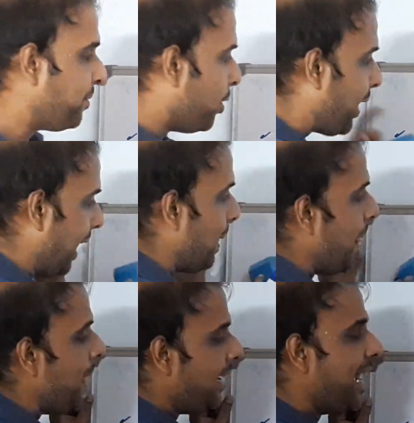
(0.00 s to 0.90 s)
Okay,
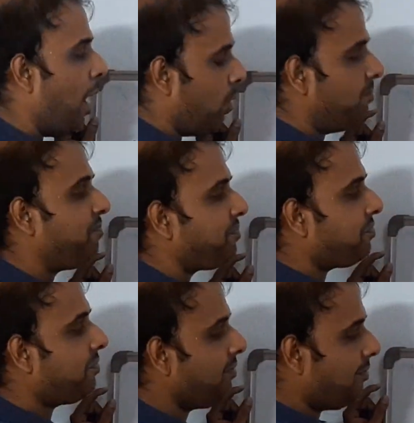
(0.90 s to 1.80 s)
now
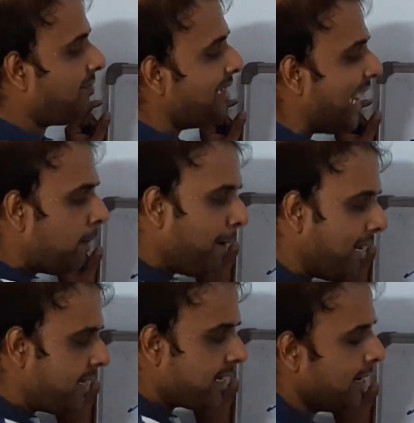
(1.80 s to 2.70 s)
that
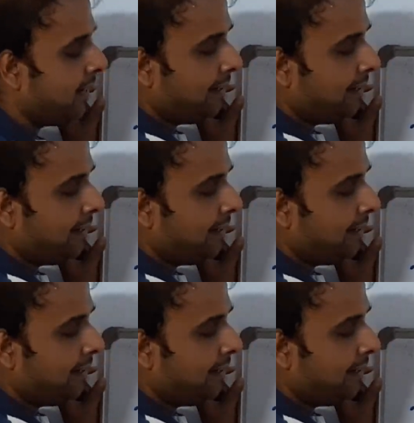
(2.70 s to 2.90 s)
means